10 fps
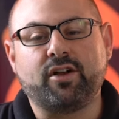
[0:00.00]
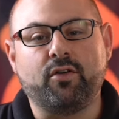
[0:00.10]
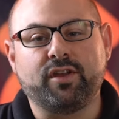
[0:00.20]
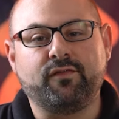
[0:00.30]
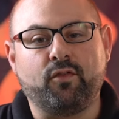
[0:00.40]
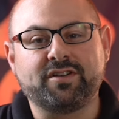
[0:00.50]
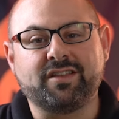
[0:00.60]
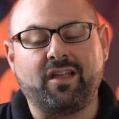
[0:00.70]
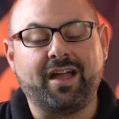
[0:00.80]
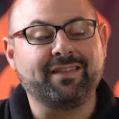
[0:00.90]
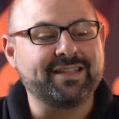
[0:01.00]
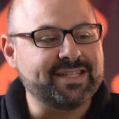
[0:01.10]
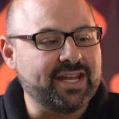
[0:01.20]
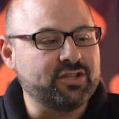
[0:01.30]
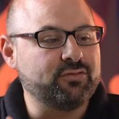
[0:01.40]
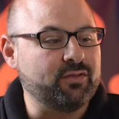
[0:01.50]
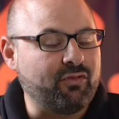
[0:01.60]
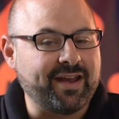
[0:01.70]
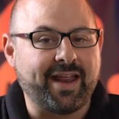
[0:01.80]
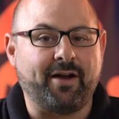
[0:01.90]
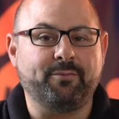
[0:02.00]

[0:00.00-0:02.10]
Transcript: that Koenig forged line? Let's get into it right now.